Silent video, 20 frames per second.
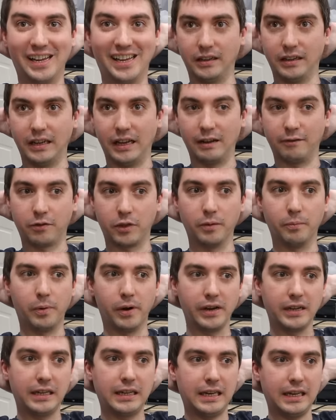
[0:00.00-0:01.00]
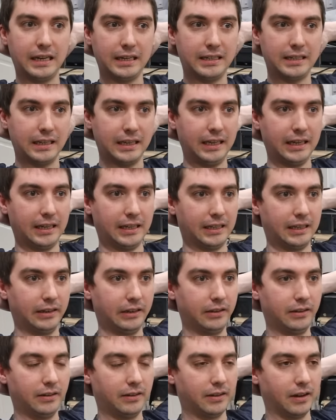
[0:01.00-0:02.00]
Mm-hmm. If the bug kicked in,
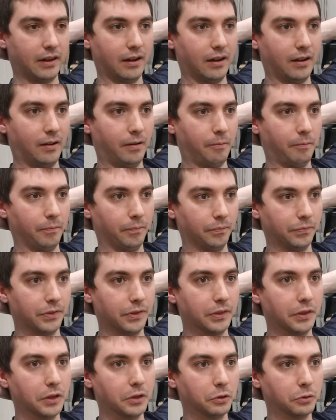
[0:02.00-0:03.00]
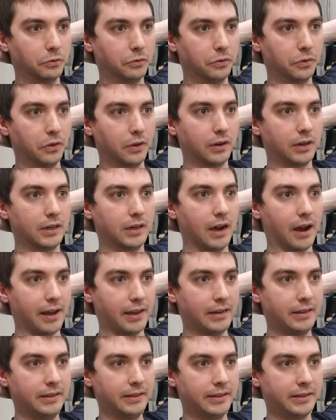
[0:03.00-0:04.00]
um, the the
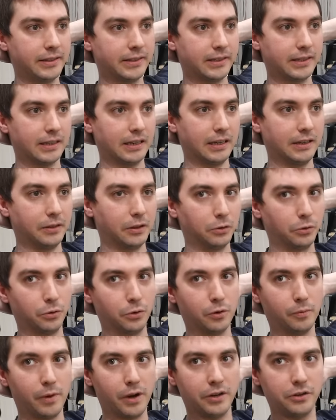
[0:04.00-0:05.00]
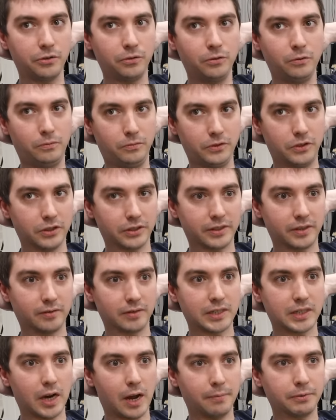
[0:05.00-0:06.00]
guidance in the lunar module mm-hmm. just
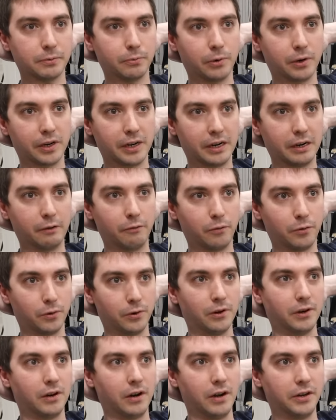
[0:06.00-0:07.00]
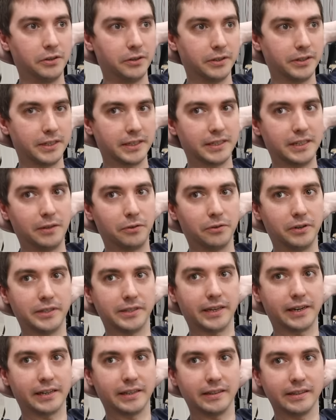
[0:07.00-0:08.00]
stops working for one hundred sixty-three
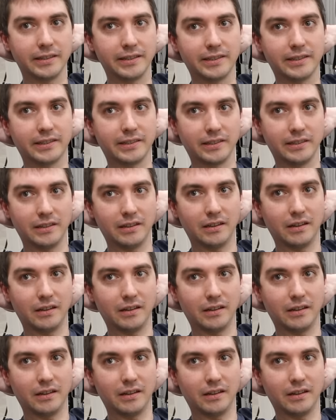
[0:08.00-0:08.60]
seconds.